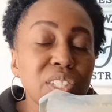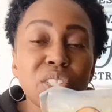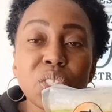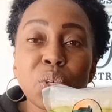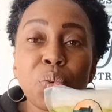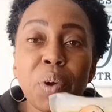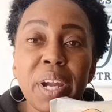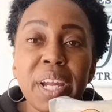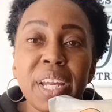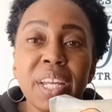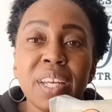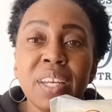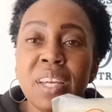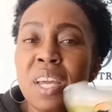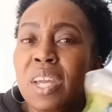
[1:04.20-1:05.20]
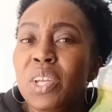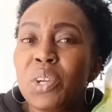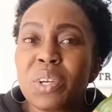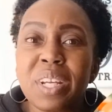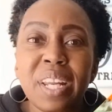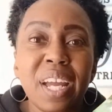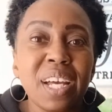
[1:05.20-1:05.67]
this is great. You
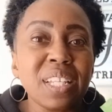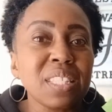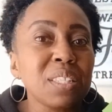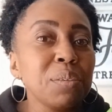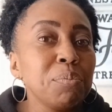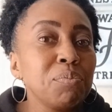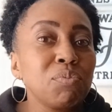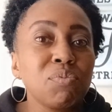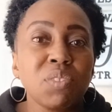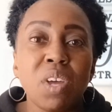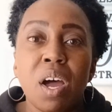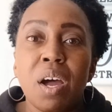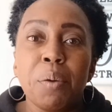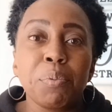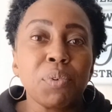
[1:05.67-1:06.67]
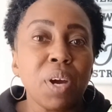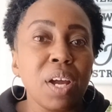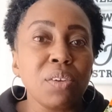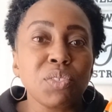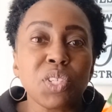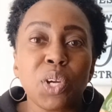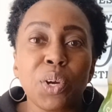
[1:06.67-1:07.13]
can add some um,
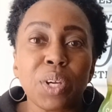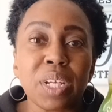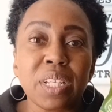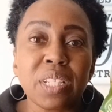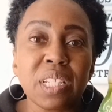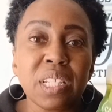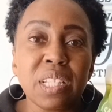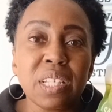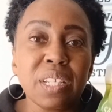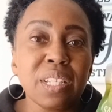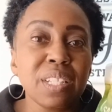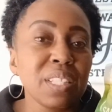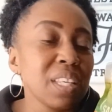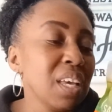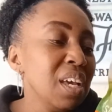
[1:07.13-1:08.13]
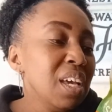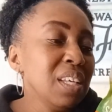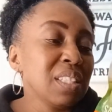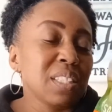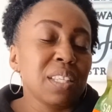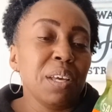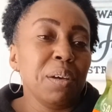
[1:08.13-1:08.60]
ground turkey to this,
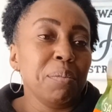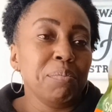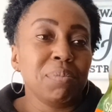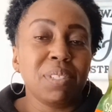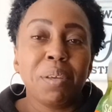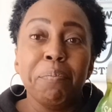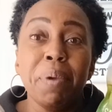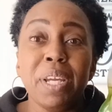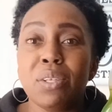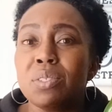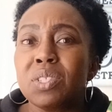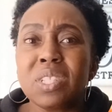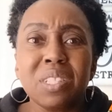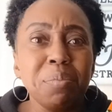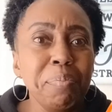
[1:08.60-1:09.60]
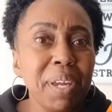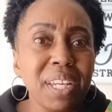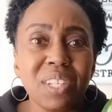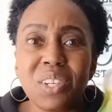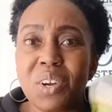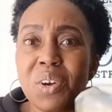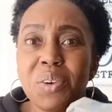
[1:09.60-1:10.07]
some tomato. Just
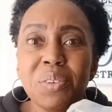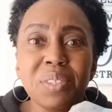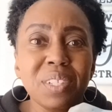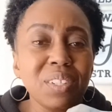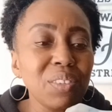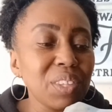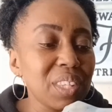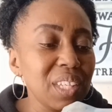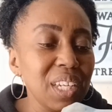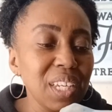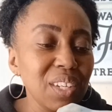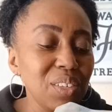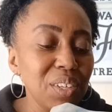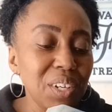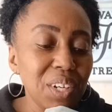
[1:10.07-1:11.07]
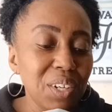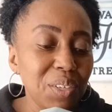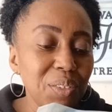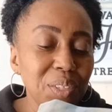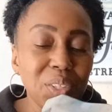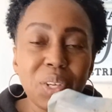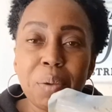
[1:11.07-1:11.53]
make your own little thing, you
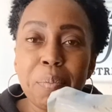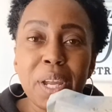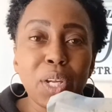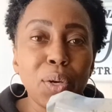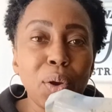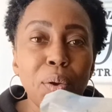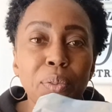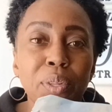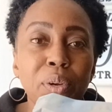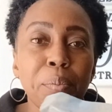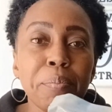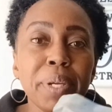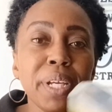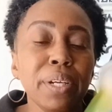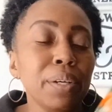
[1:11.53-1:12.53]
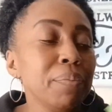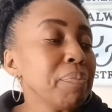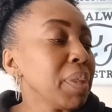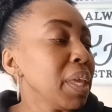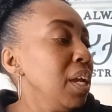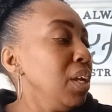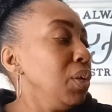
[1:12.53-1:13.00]
know? You can make your own little meal
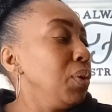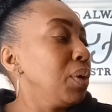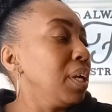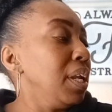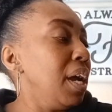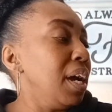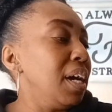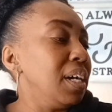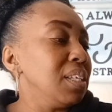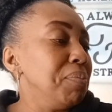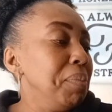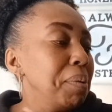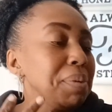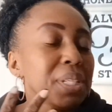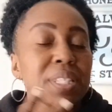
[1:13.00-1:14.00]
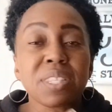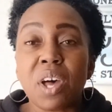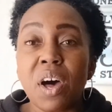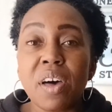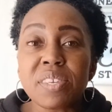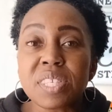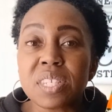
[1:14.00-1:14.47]
you can add maybe
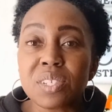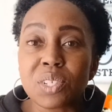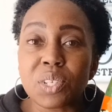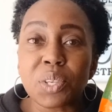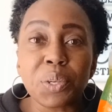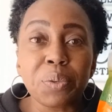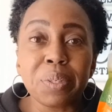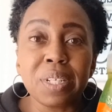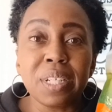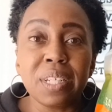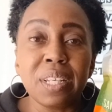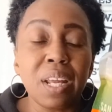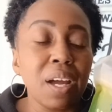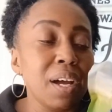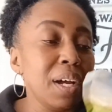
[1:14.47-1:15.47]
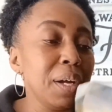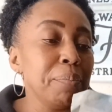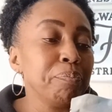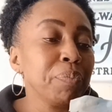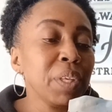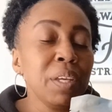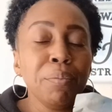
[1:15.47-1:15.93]
sausage to it
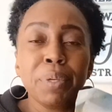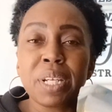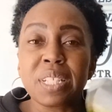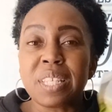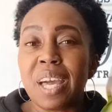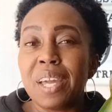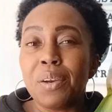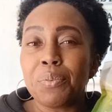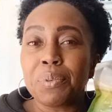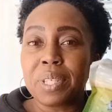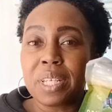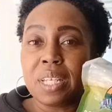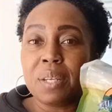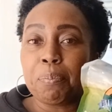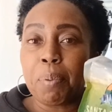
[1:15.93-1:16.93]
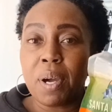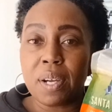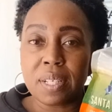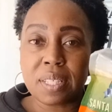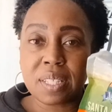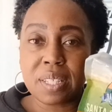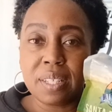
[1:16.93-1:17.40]
um, because I don't really eat
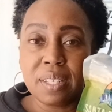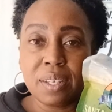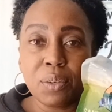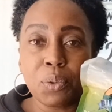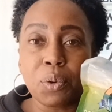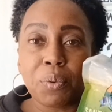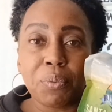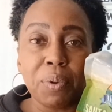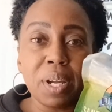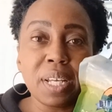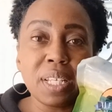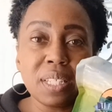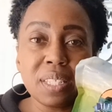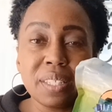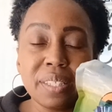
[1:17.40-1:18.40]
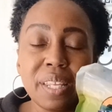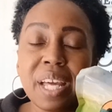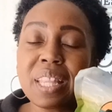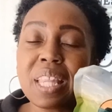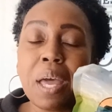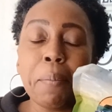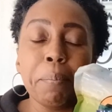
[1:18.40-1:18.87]
pasta or rice.
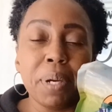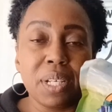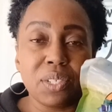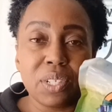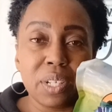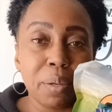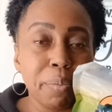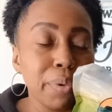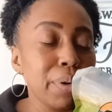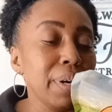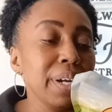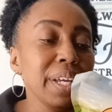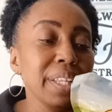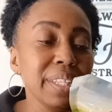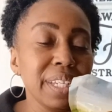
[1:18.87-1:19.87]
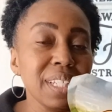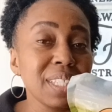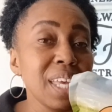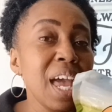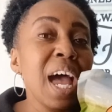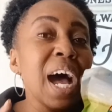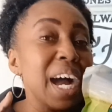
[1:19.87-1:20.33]
Not that much anymore, at least.
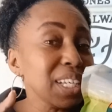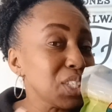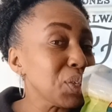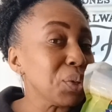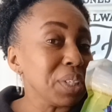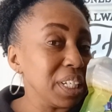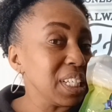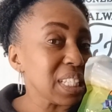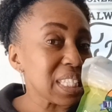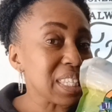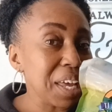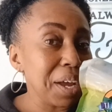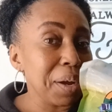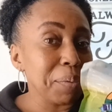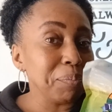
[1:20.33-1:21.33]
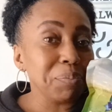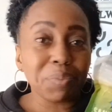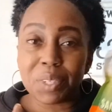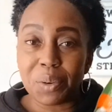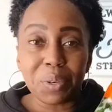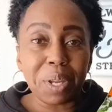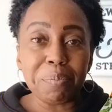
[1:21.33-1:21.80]
I still eat some.
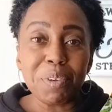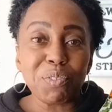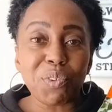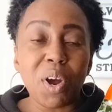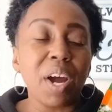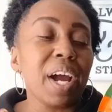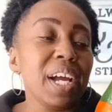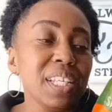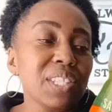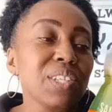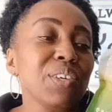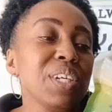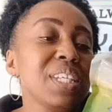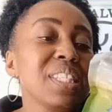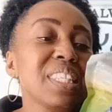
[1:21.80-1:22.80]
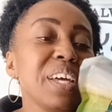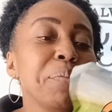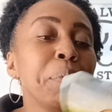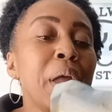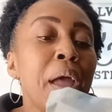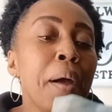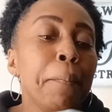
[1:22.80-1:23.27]
Don't get me wrong. I still eat some.
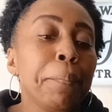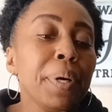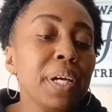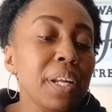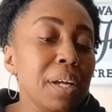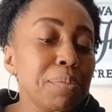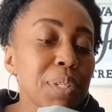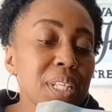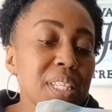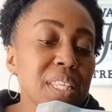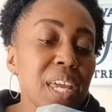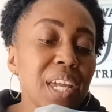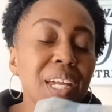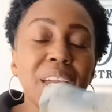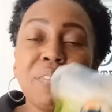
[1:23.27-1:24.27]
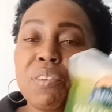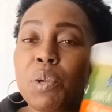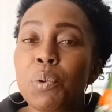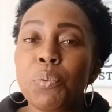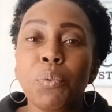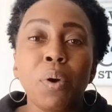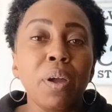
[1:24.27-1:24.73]
But I'm just saying if
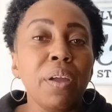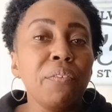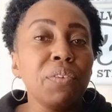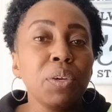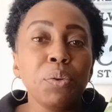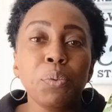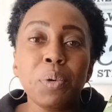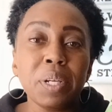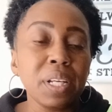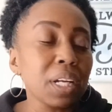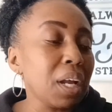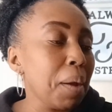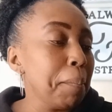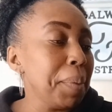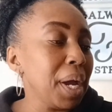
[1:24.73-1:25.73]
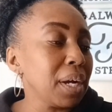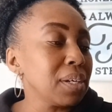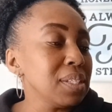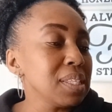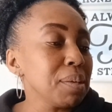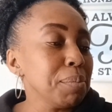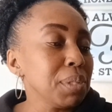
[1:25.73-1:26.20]
you if you want to cut back
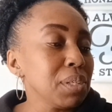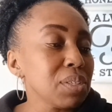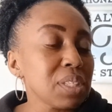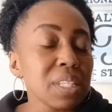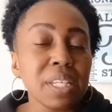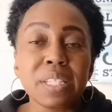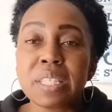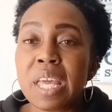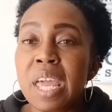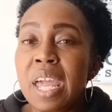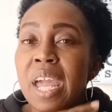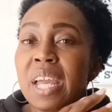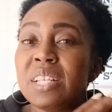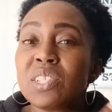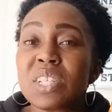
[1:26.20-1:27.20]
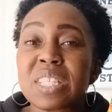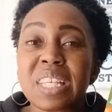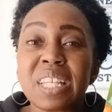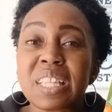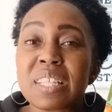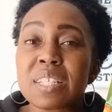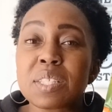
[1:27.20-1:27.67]
on some of those things and just
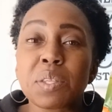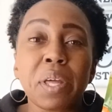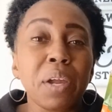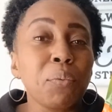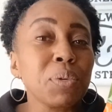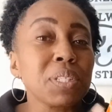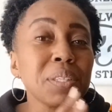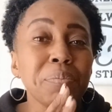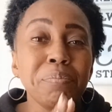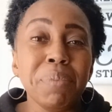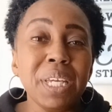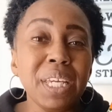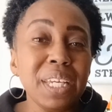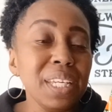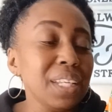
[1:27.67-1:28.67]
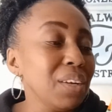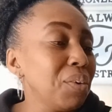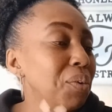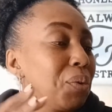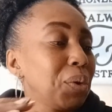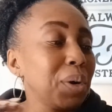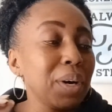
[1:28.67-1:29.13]
eat this like with some meat
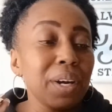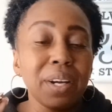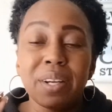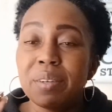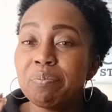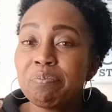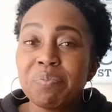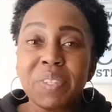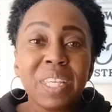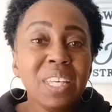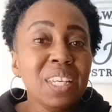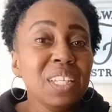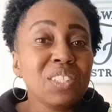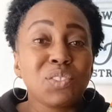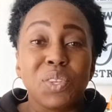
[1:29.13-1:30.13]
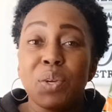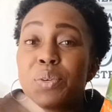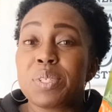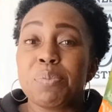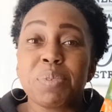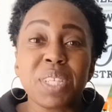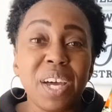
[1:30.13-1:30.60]
or throw
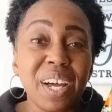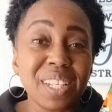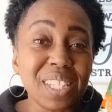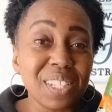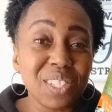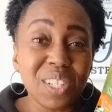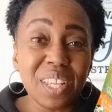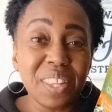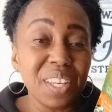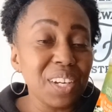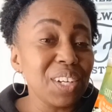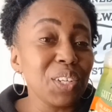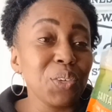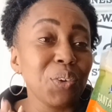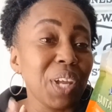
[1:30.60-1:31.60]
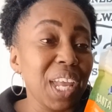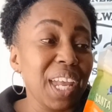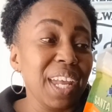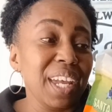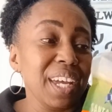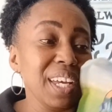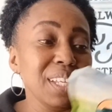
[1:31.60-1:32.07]
some sausage in there, you
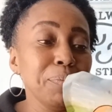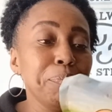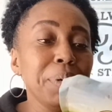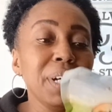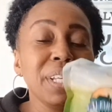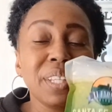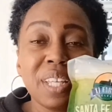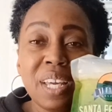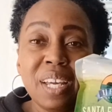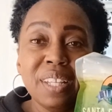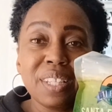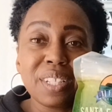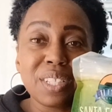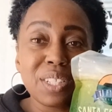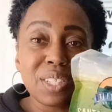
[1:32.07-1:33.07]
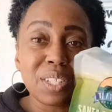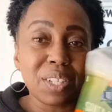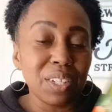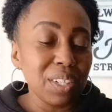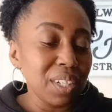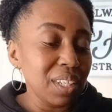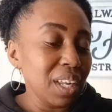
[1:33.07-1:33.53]
can. But this is
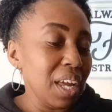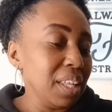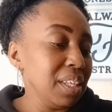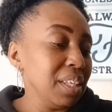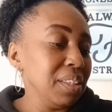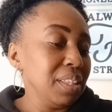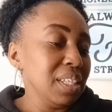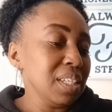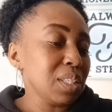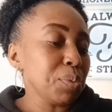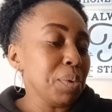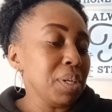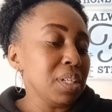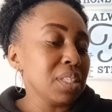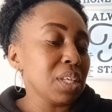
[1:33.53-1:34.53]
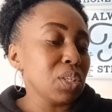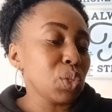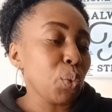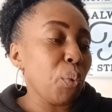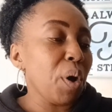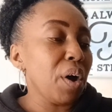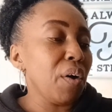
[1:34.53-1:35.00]
good. And then this one is a
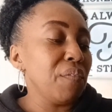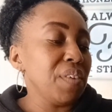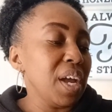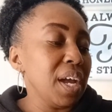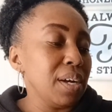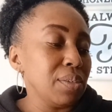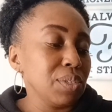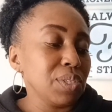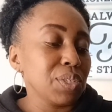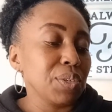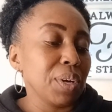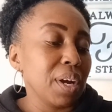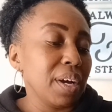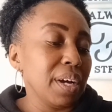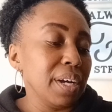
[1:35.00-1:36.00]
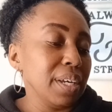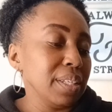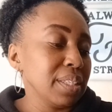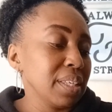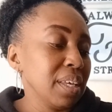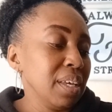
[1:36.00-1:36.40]
12 ounce, you guys.